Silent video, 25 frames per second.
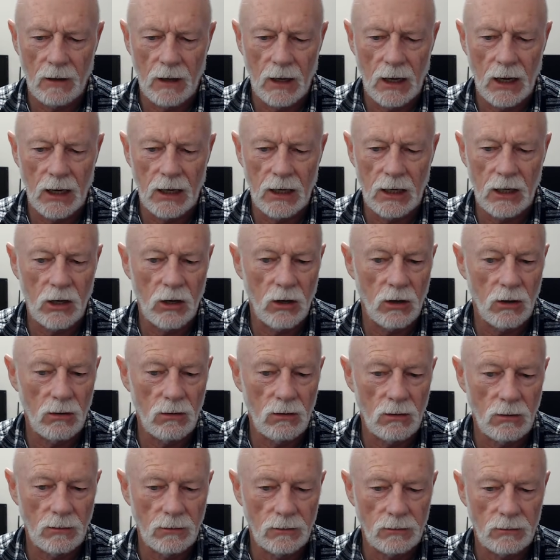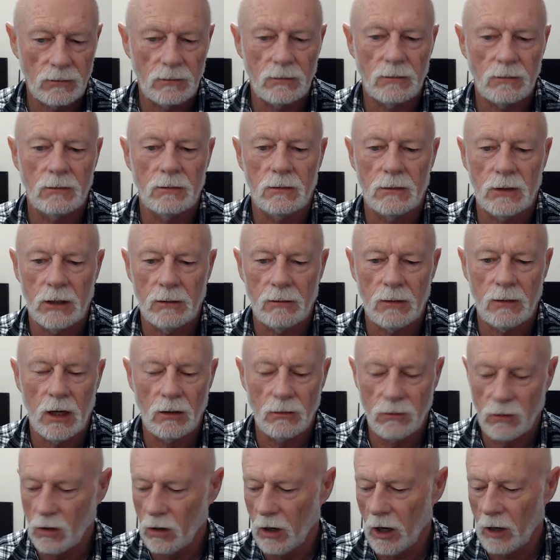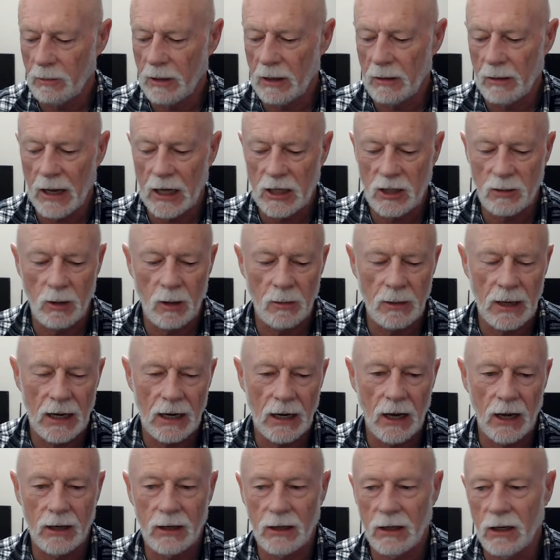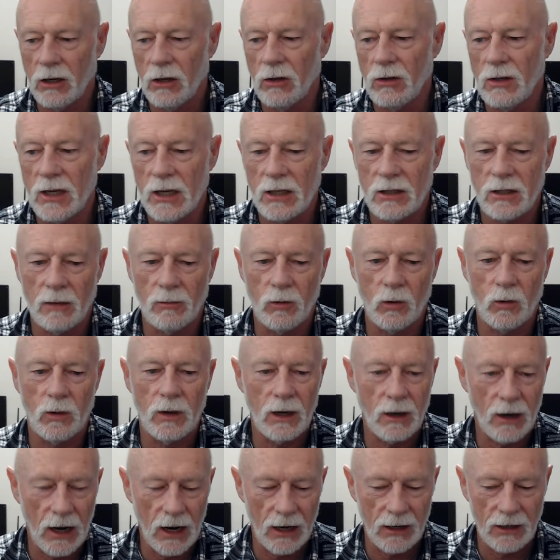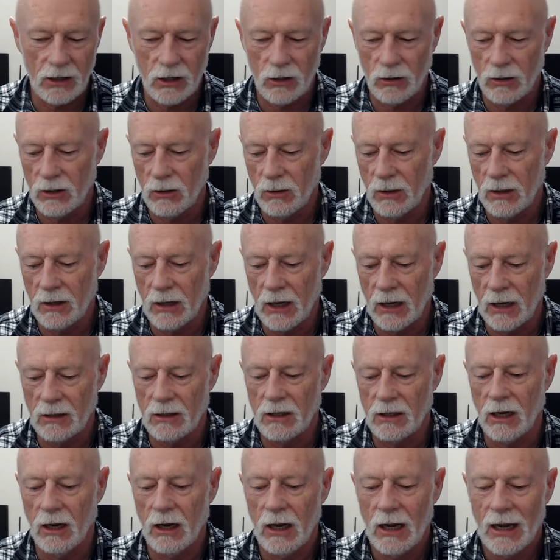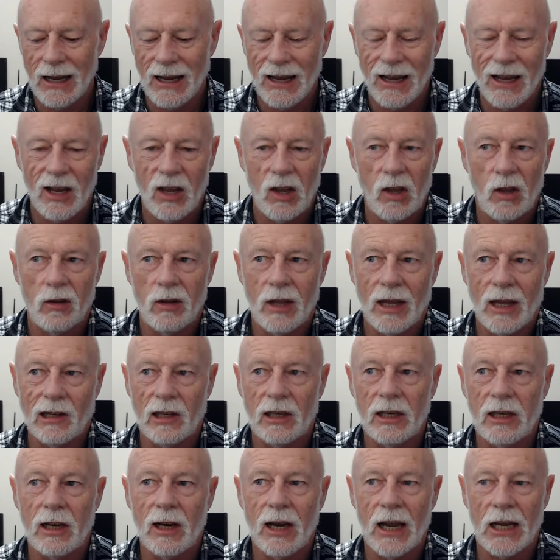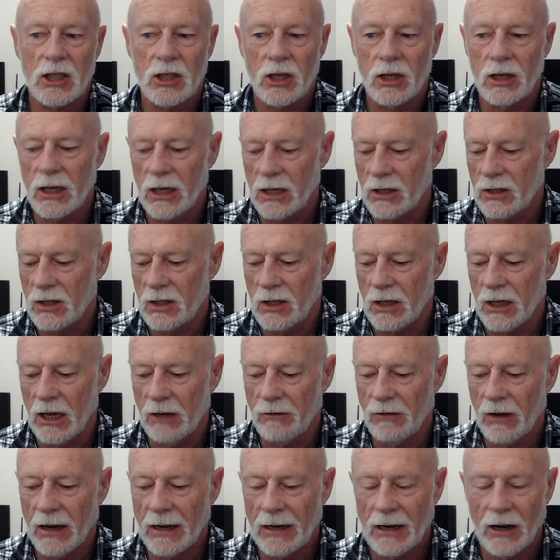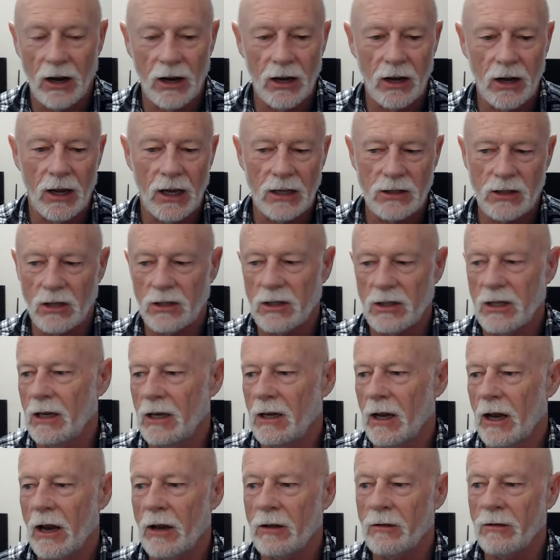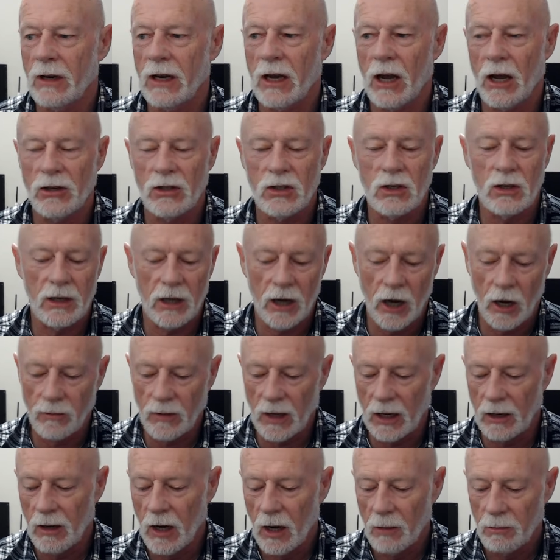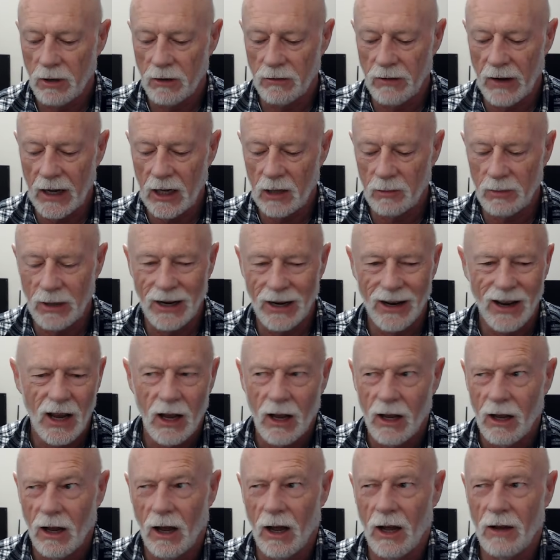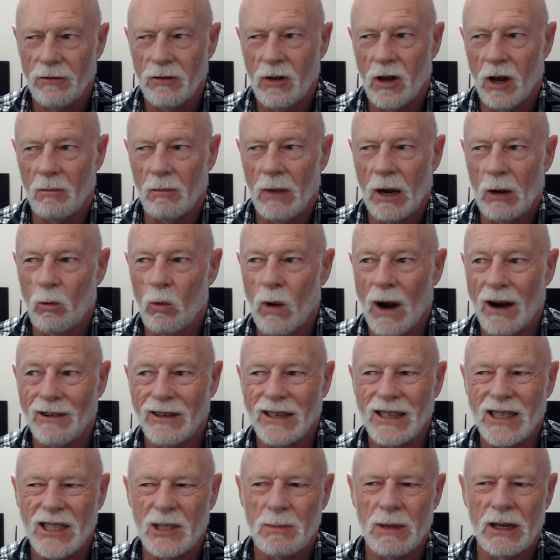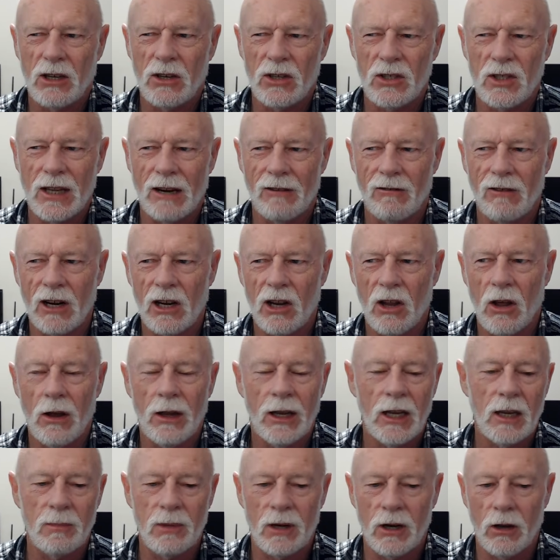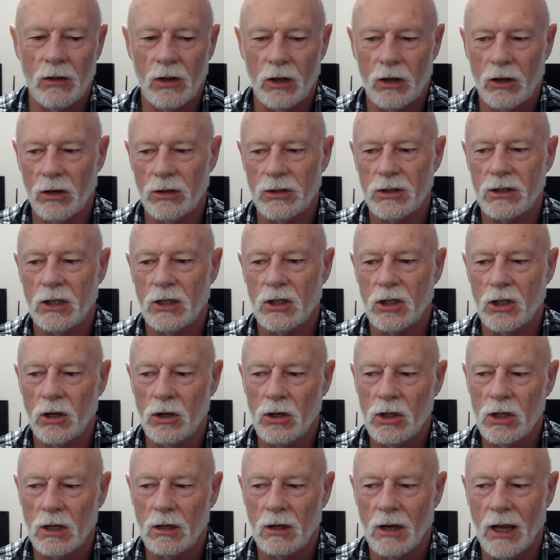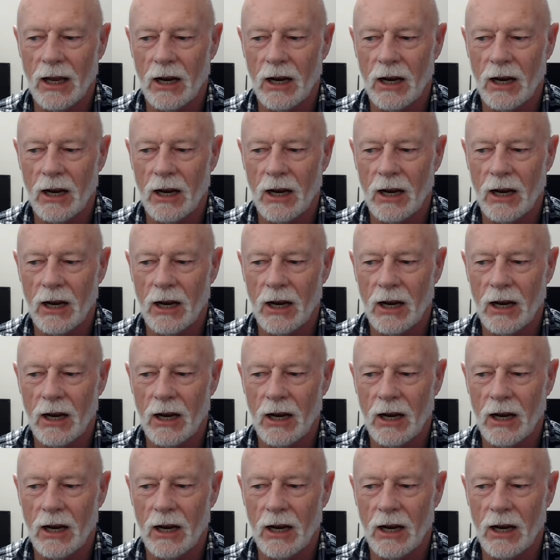RDQ. Yep. A lot of people ask me about RDQ. Yes, I'm aware RDQ are doing that legal action against the FAA. As I said in another video, I certainly hope they prevail, but I've got my worries because they're relying a bit on the Constitution.